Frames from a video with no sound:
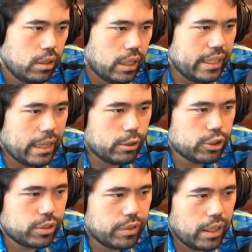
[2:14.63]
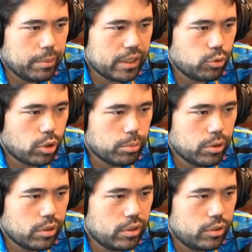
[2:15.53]
and now we just develop like
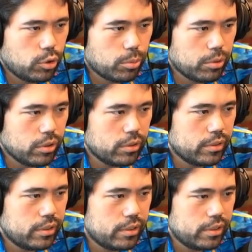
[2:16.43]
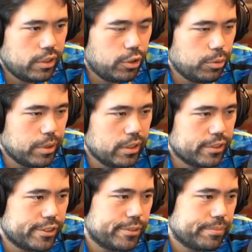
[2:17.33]
normal normal
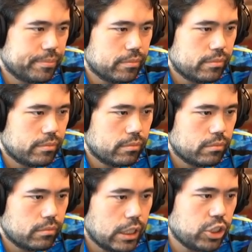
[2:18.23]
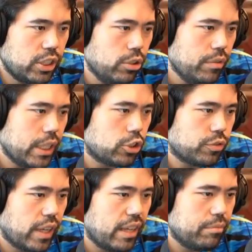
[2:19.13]
humans actually I do have
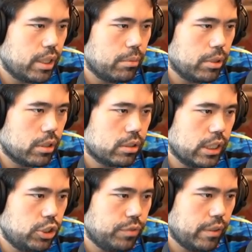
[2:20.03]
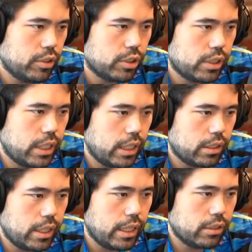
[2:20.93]
h5 maybe because knight g5 would just
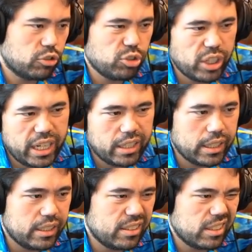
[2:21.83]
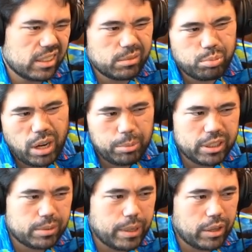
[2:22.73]
take take and trade and knight c6 and probably
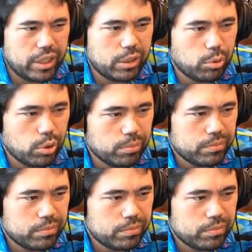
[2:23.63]
it's about equal